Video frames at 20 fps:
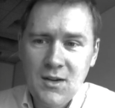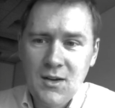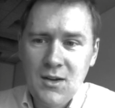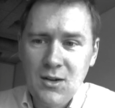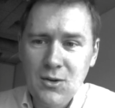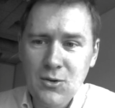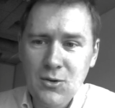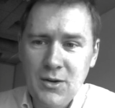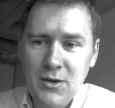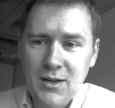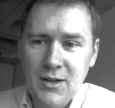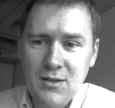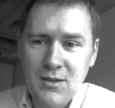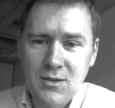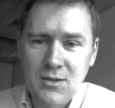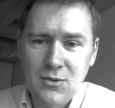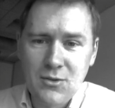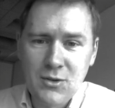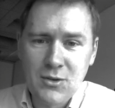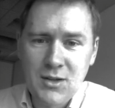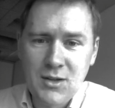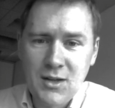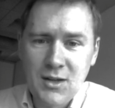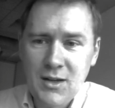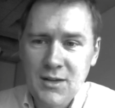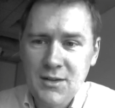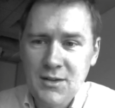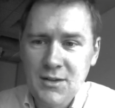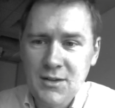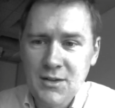Look at the third
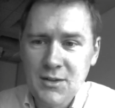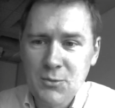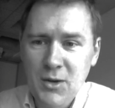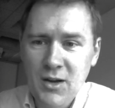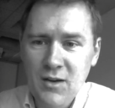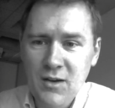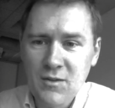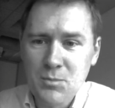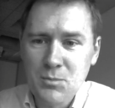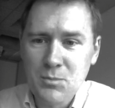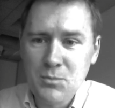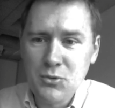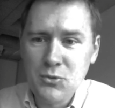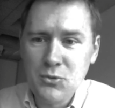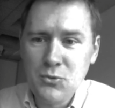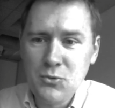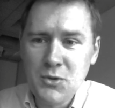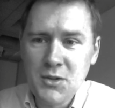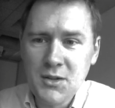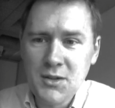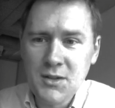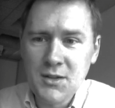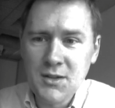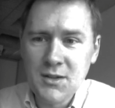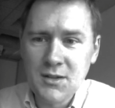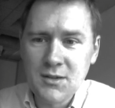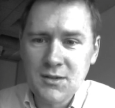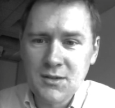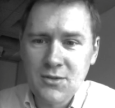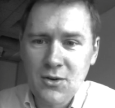line here. We have Puhi
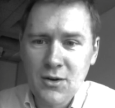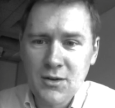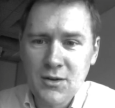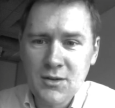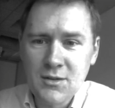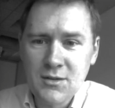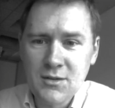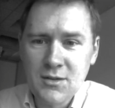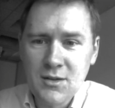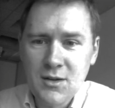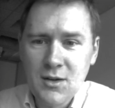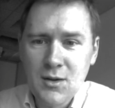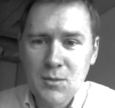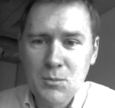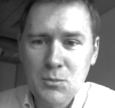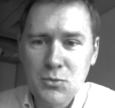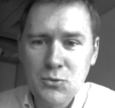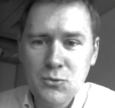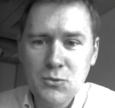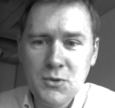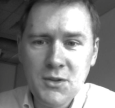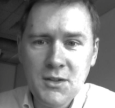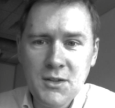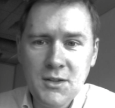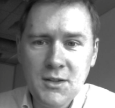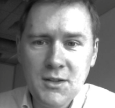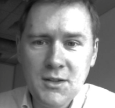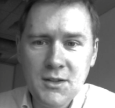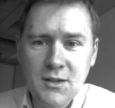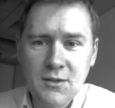in Tongan,
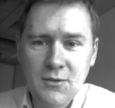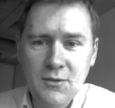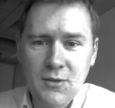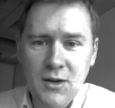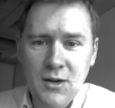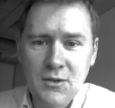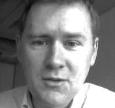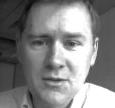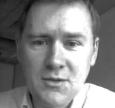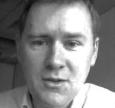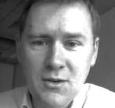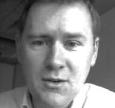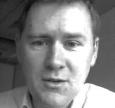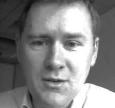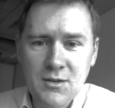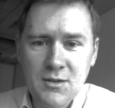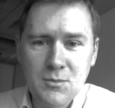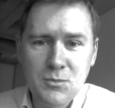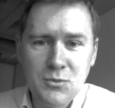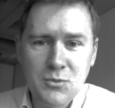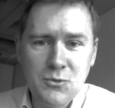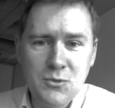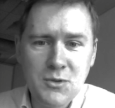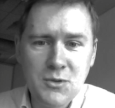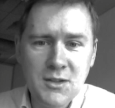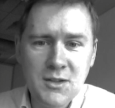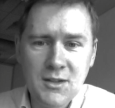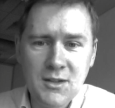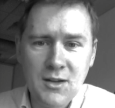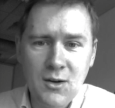Pu'i in Rarotongan,
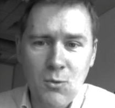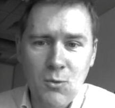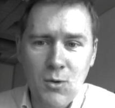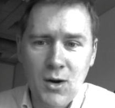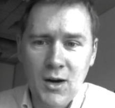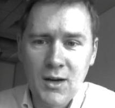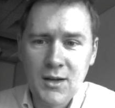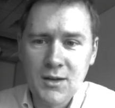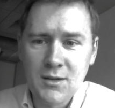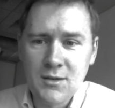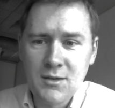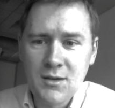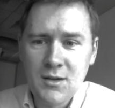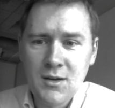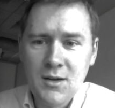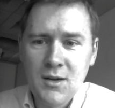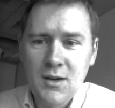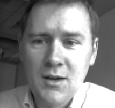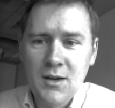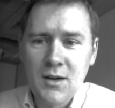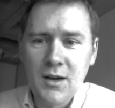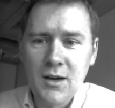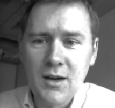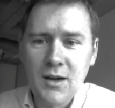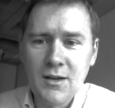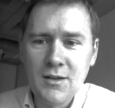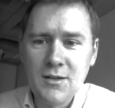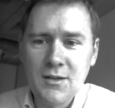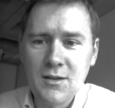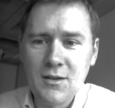Puhi in Hawaiian,
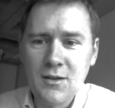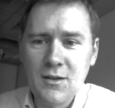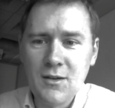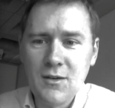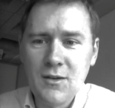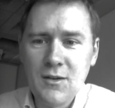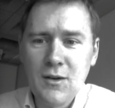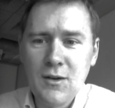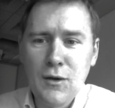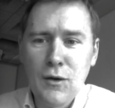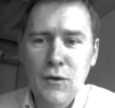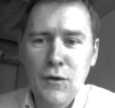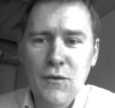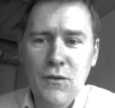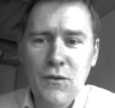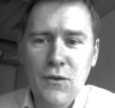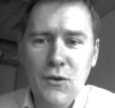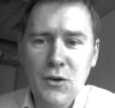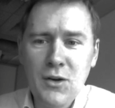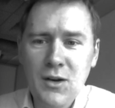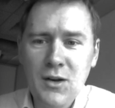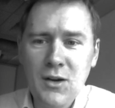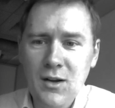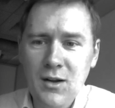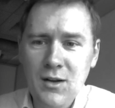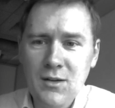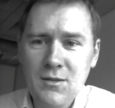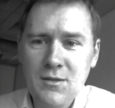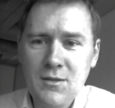and uh, Foila